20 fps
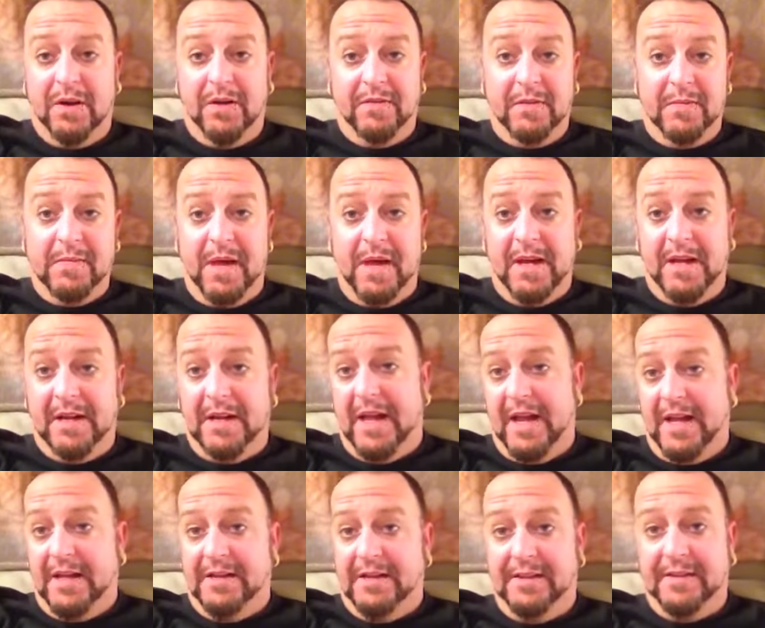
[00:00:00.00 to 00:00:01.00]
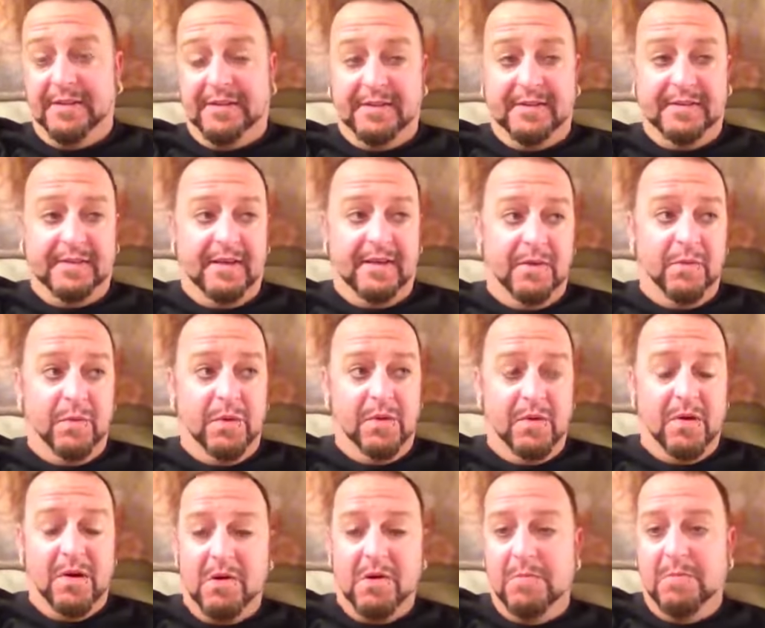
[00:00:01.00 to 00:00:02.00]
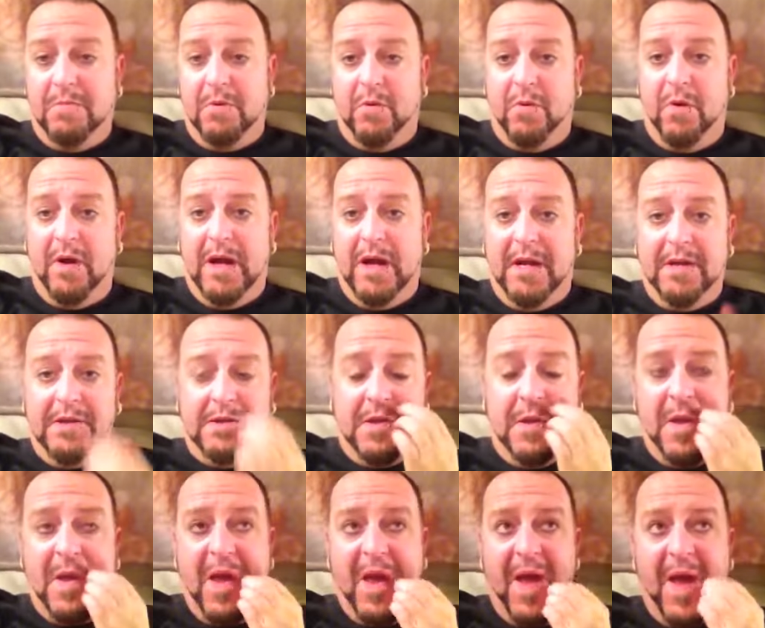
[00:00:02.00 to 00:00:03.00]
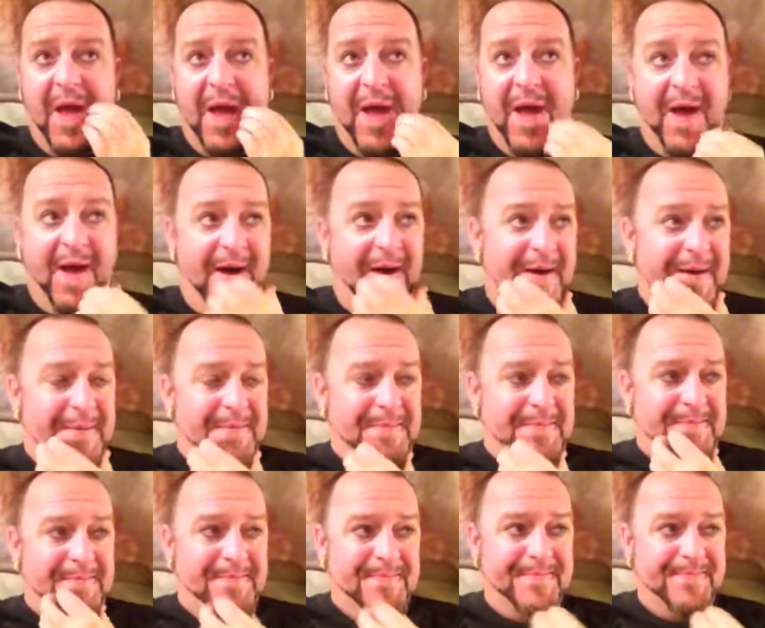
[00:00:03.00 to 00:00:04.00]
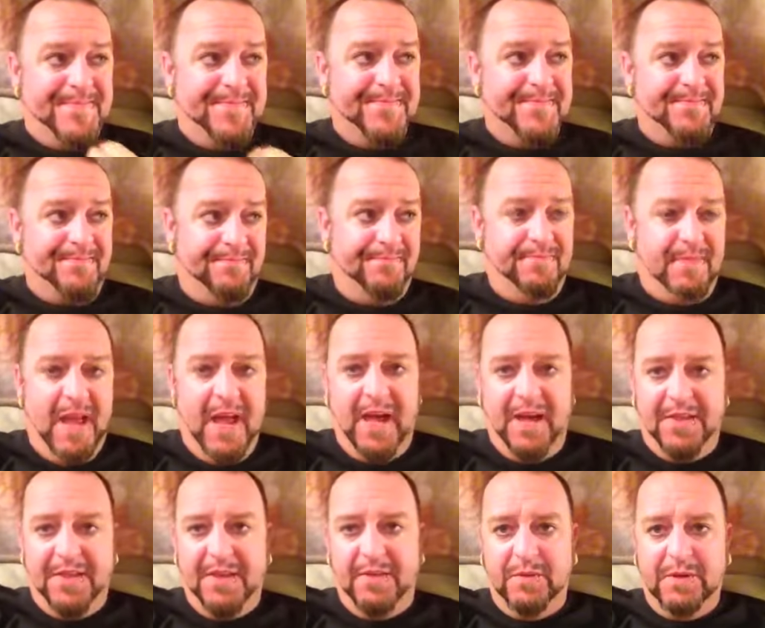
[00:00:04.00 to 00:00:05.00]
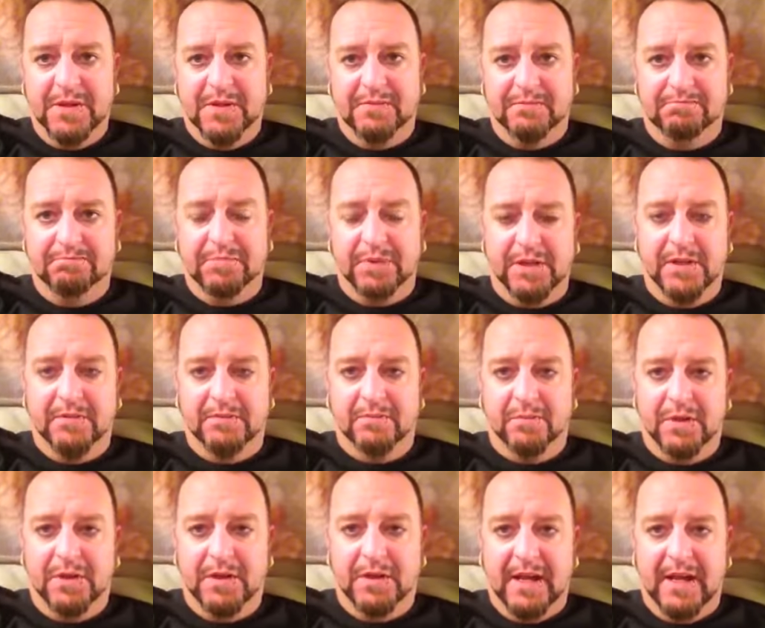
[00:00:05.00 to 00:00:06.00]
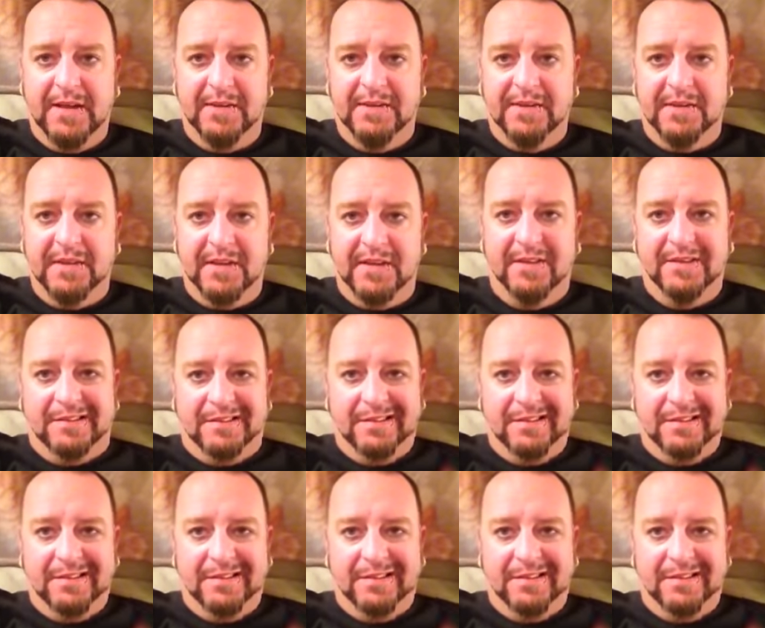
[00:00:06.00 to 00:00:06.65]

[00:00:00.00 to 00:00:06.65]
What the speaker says: Everybody liked us. We were on point. Yeah, I think we aced it.